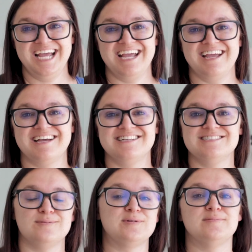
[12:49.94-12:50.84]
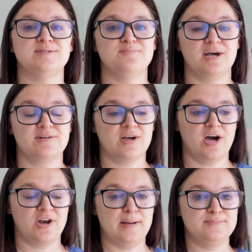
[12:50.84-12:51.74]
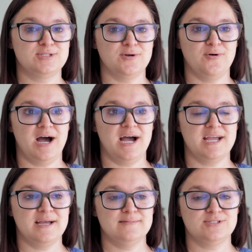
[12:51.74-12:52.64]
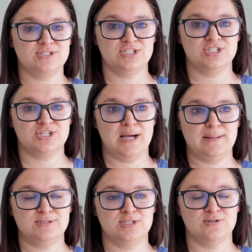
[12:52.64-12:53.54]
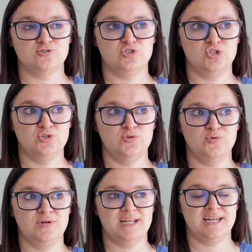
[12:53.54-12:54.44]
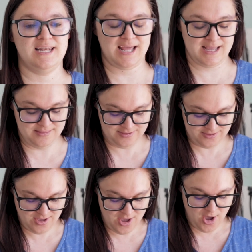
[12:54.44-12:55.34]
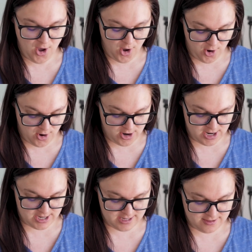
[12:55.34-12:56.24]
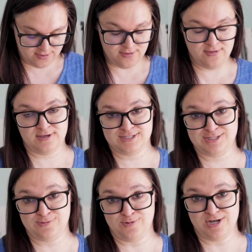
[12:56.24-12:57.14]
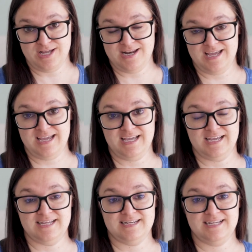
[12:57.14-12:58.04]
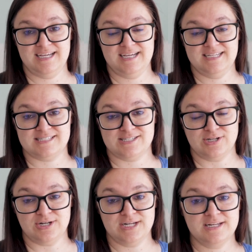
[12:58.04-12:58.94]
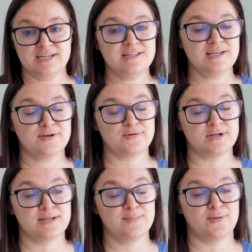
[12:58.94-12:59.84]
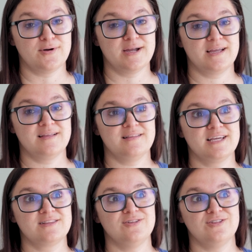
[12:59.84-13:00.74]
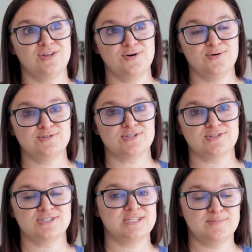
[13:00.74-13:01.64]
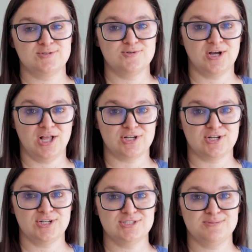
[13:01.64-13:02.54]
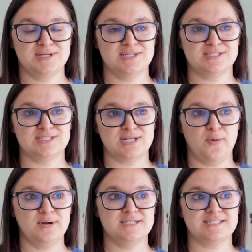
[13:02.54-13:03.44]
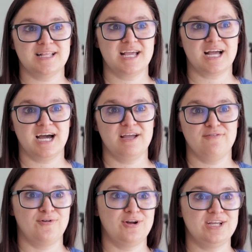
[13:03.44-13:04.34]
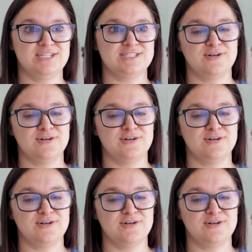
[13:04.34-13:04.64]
And sometimes I'm not caught up. So I am stitched up till June 9th on this one, and it's starting to get like really boring. Like the lows are the same 2 colors because it's always like high 40s,